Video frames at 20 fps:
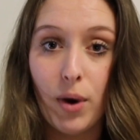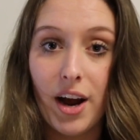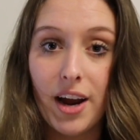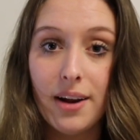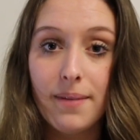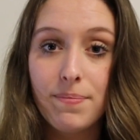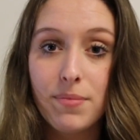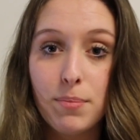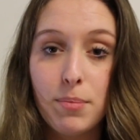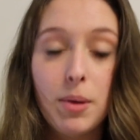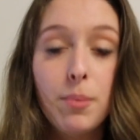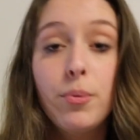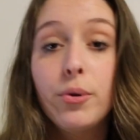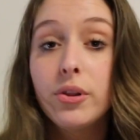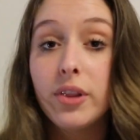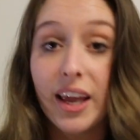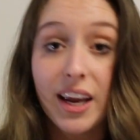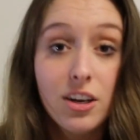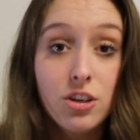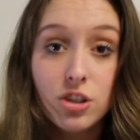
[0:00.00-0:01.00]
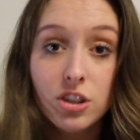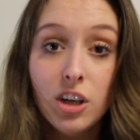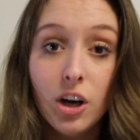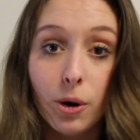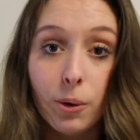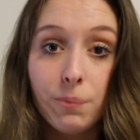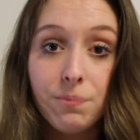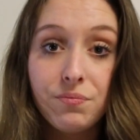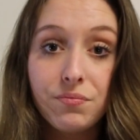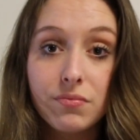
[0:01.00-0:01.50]
why. People like to
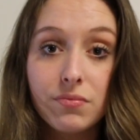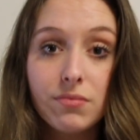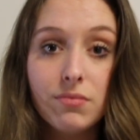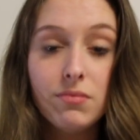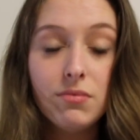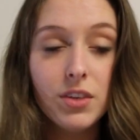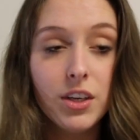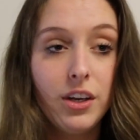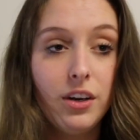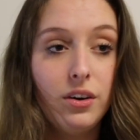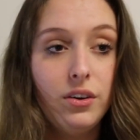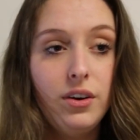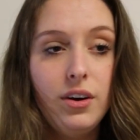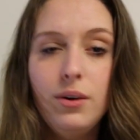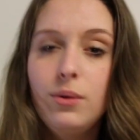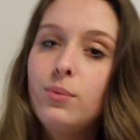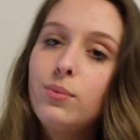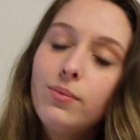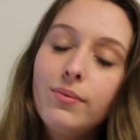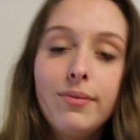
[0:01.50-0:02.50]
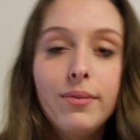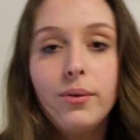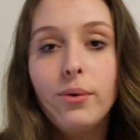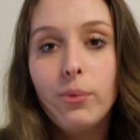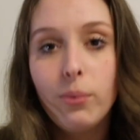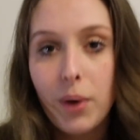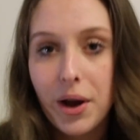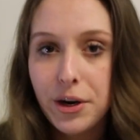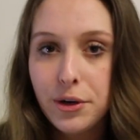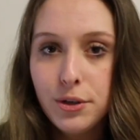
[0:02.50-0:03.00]
know. You know, oh,
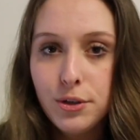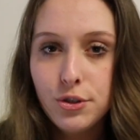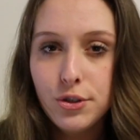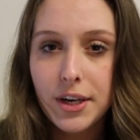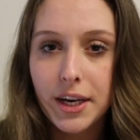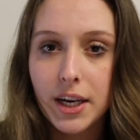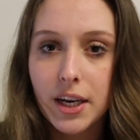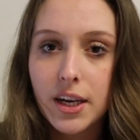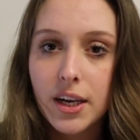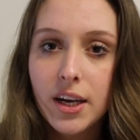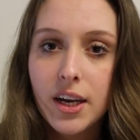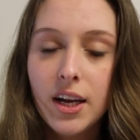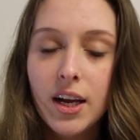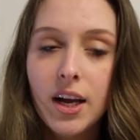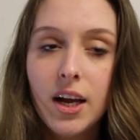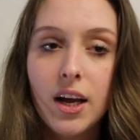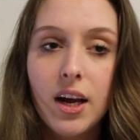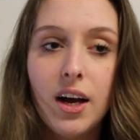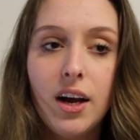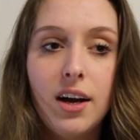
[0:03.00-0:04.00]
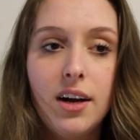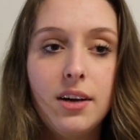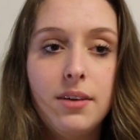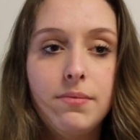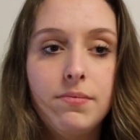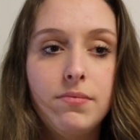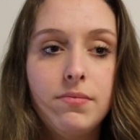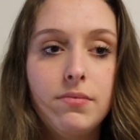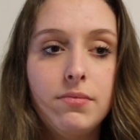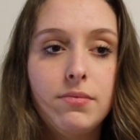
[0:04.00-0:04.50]
why don't you drink?
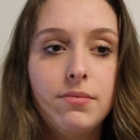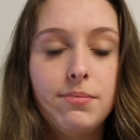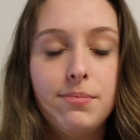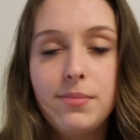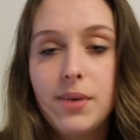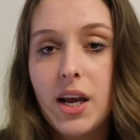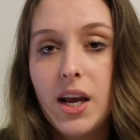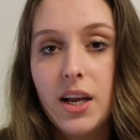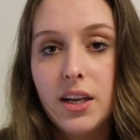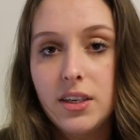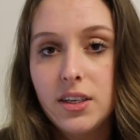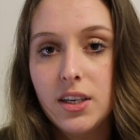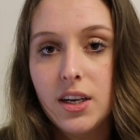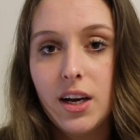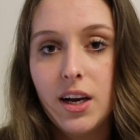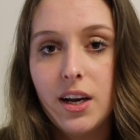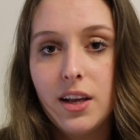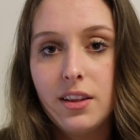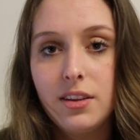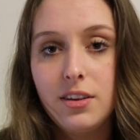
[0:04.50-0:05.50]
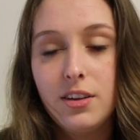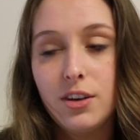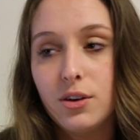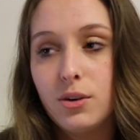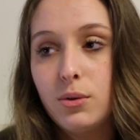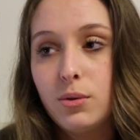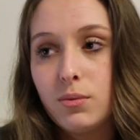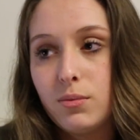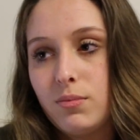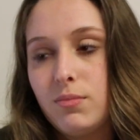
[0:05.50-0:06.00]
Um, and you
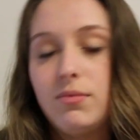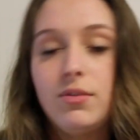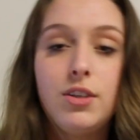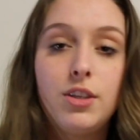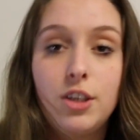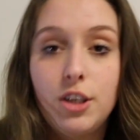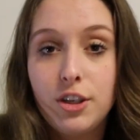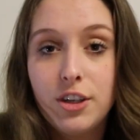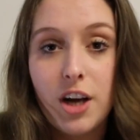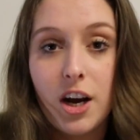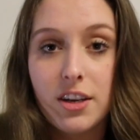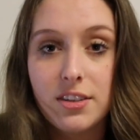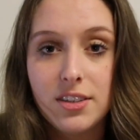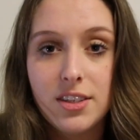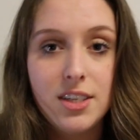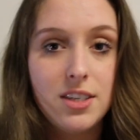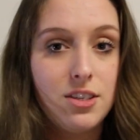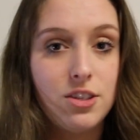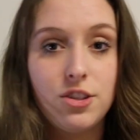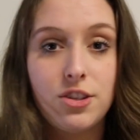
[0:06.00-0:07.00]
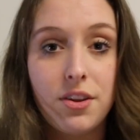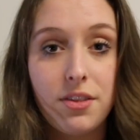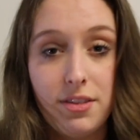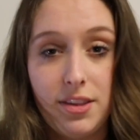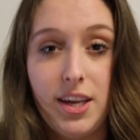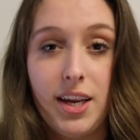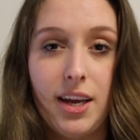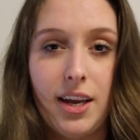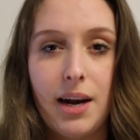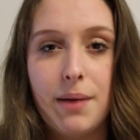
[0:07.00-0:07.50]
know, curiosity is just a
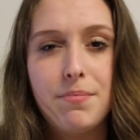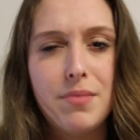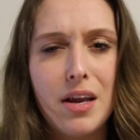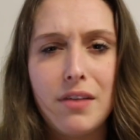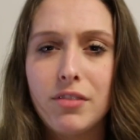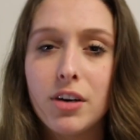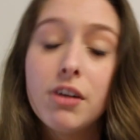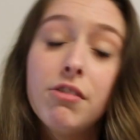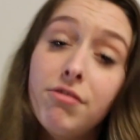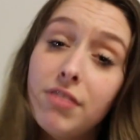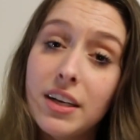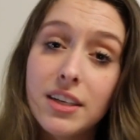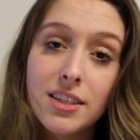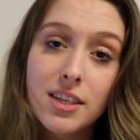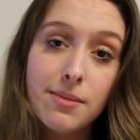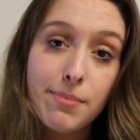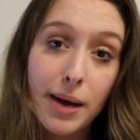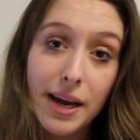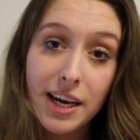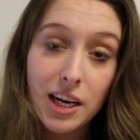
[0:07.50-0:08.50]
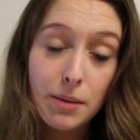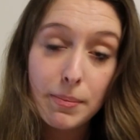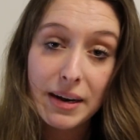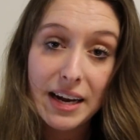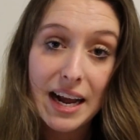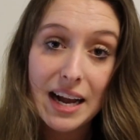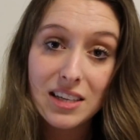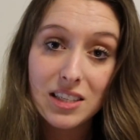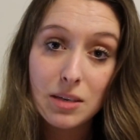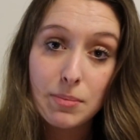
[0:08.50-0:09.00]
thing, and I'm never offended by
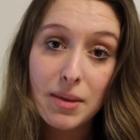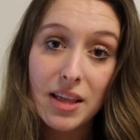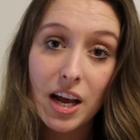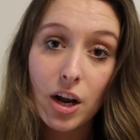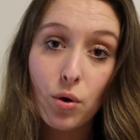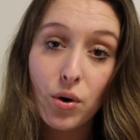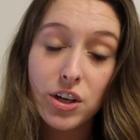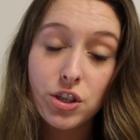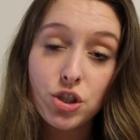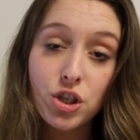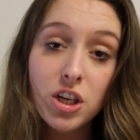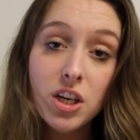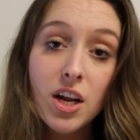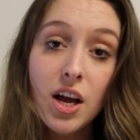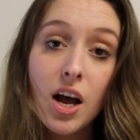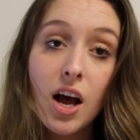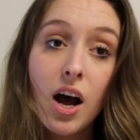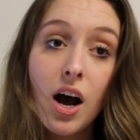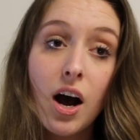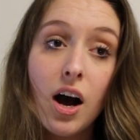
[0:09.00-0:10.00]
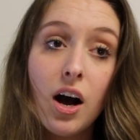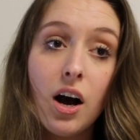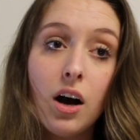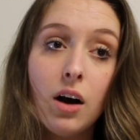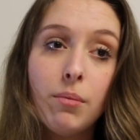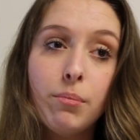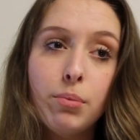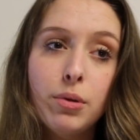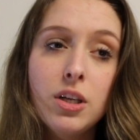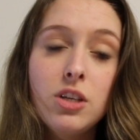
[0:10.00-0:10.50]
anybody asking me that question.
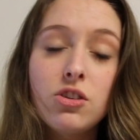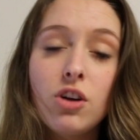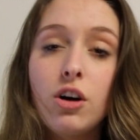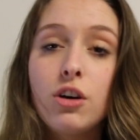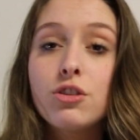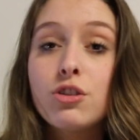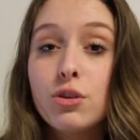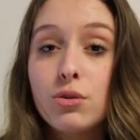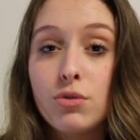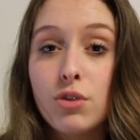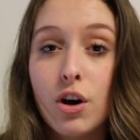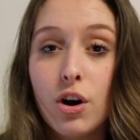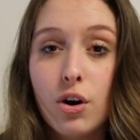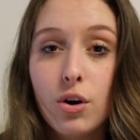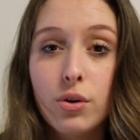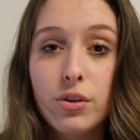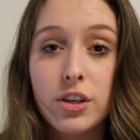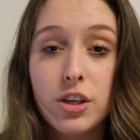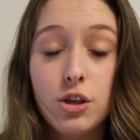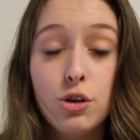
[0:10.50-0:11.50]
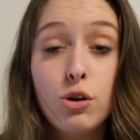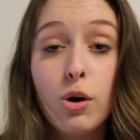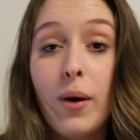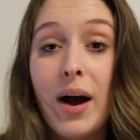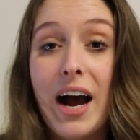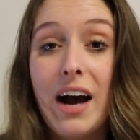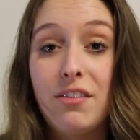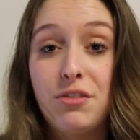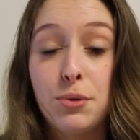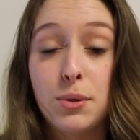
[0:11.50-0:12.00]
Um, please also know that you don't
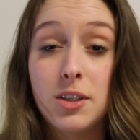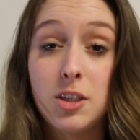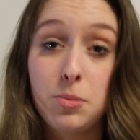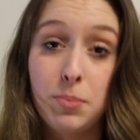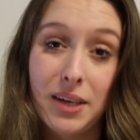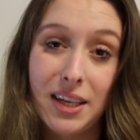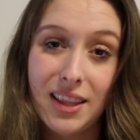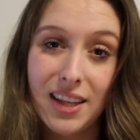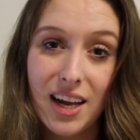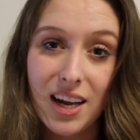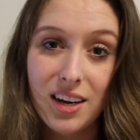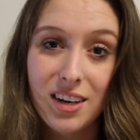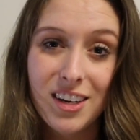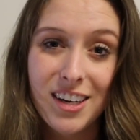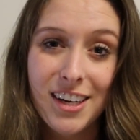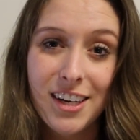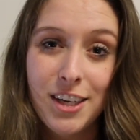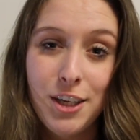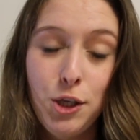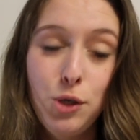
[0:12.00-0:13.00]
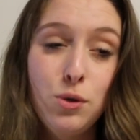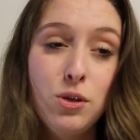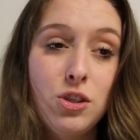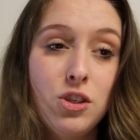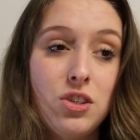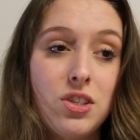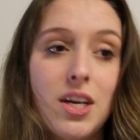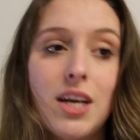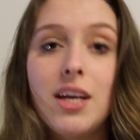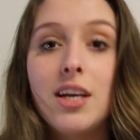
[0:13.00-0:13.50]
have to explain that. You can
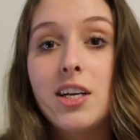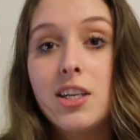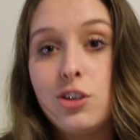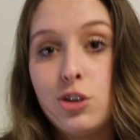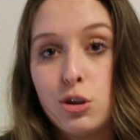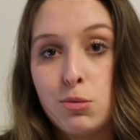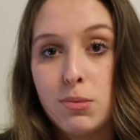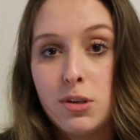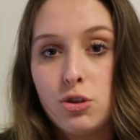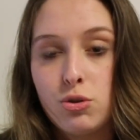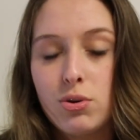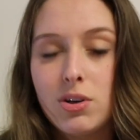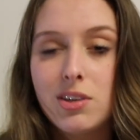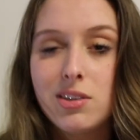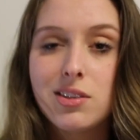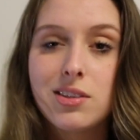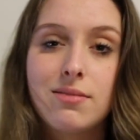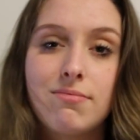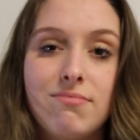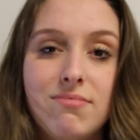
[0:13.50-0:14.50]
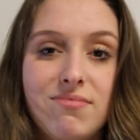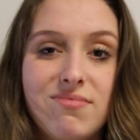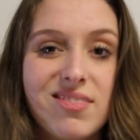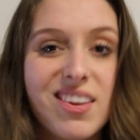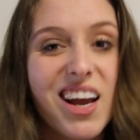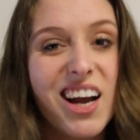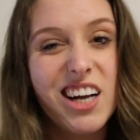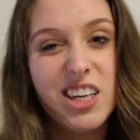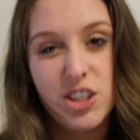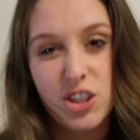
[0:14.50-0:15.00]
just say, it's just my choice.
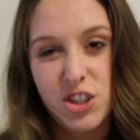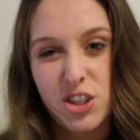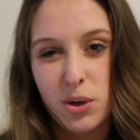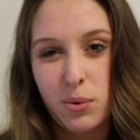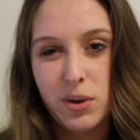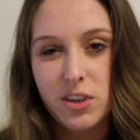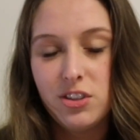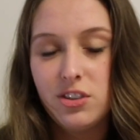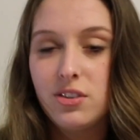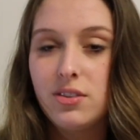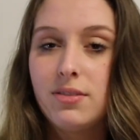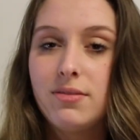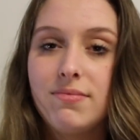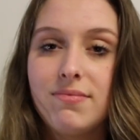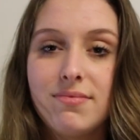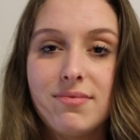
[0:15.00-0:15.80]
I just don't want to.